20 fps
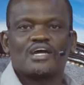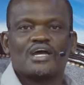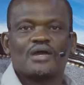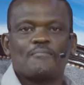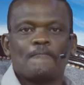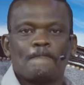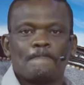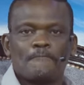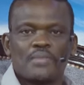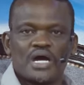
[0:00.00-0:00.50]

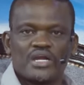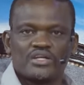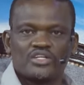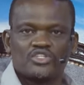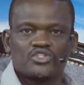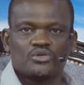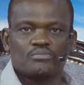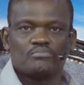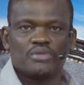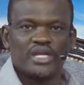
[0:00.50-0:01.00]

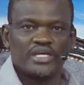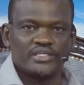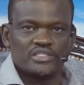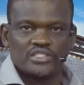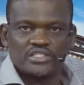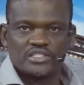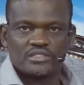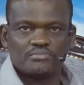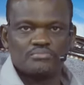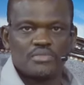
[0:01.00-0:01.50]
marital
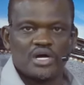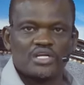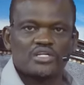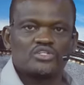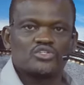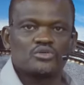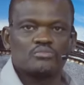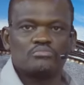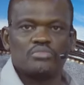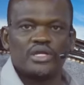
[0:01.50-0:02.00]
bliss.
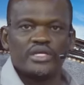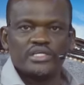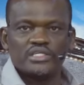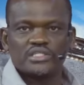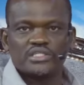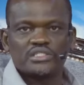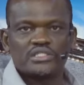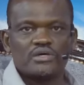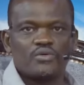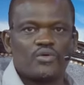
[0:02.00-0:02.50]
Marital
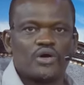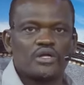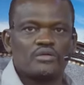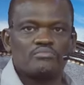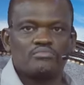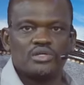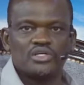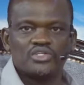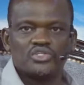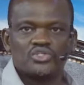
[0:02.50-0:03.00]
bliss, the word
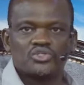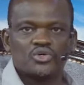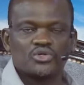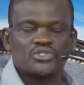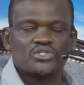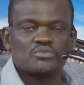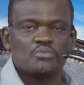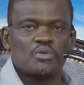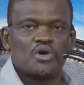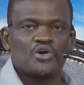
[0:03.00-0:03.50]
bliss
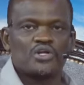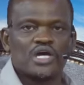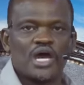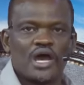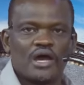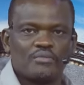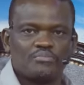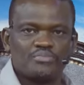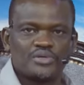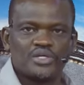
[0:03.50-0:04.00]
talks about
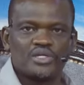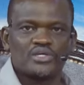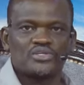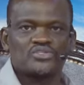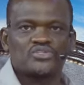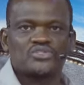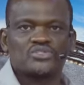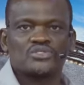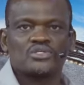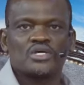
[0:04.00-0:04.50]

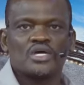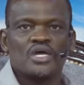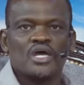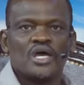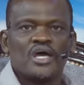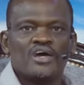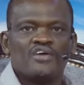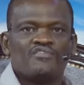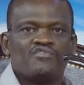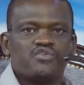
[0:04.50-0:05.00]
happiness,
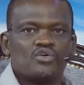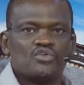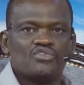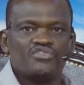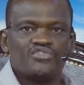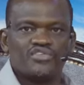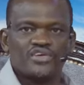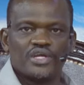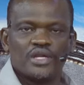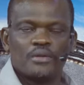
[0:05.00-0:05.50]

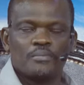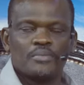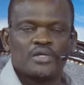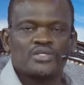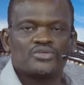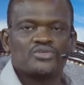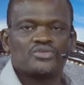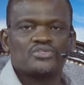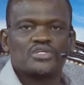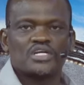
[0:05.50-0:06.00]
fulfillment,
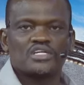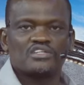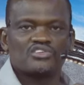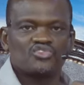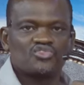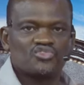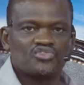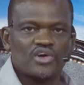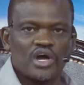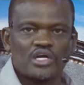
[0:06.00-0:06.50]

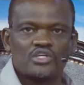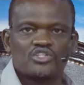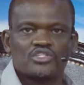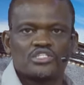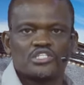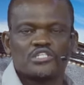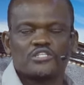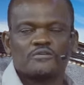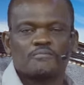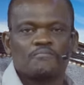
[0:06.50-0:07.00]
satisfaction.
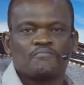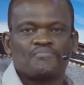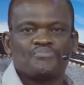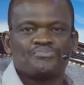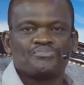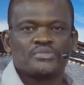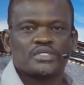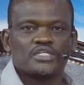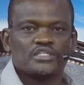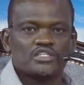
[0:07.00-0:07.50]

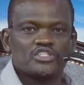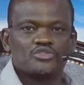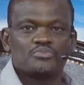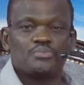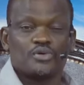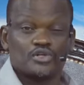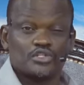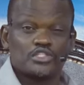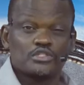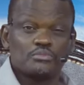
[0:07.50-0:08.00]
It is
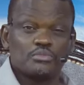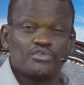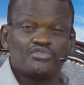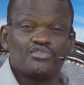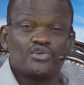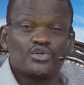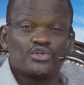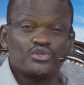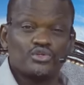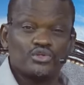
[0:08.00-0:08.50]
possible
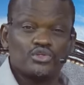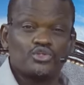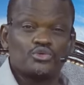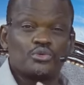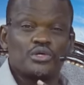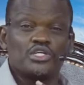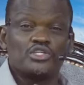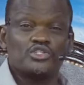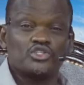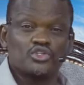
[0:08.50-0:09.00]
for you to
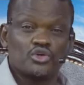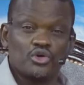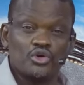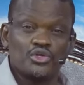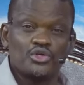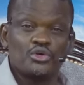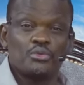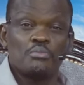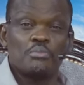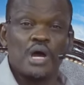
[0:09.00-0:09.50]
enjoy
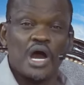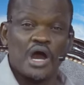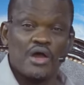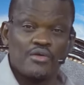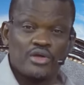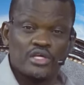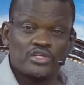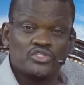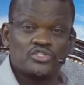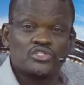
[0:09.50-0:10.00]
your
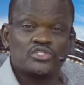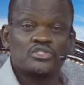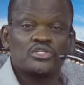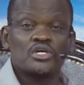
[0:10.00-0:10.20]
marriage.